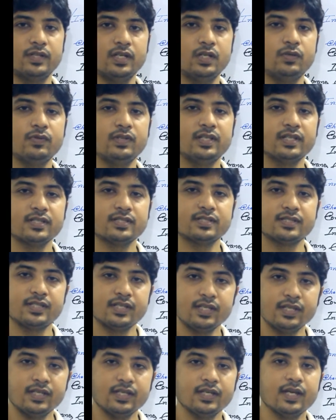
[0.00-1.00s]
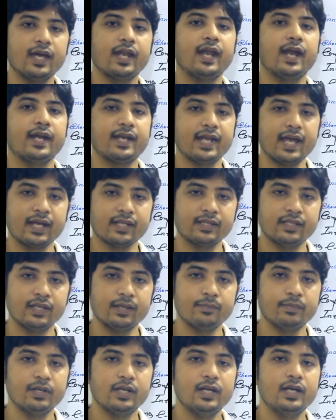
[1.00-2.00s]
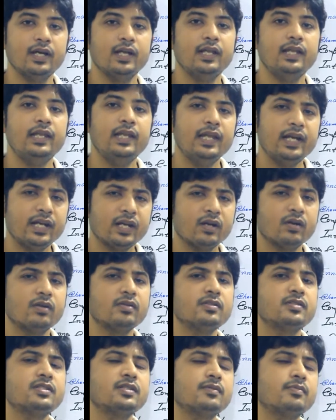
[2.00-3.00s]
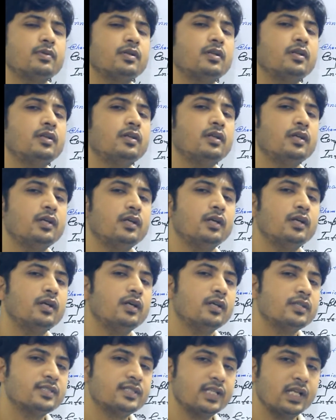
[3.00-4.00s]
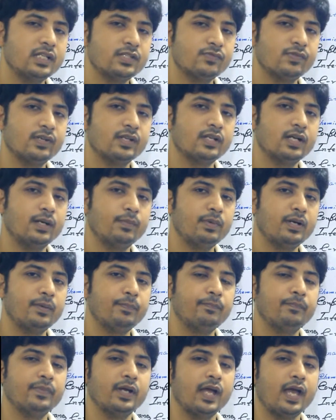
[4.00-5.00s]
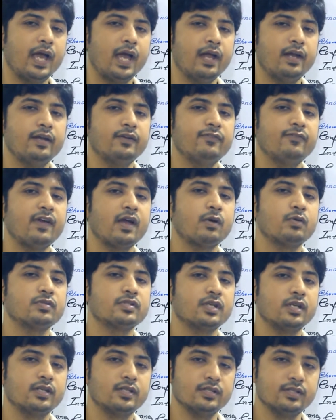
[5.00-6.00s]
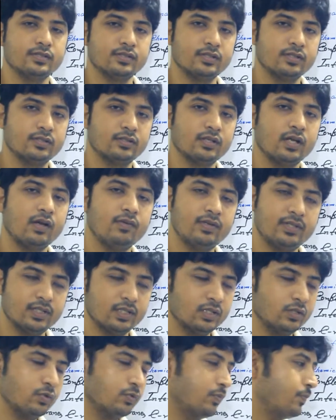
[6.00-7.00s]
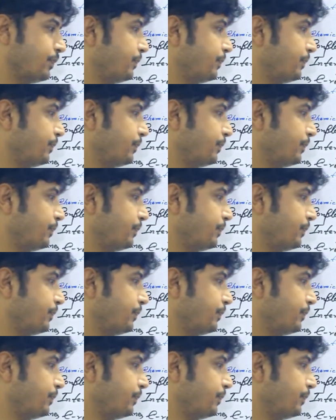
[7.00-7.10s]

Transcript: It will just see and attack them. Later on several cells will come up and phagocytize it. I will tell you.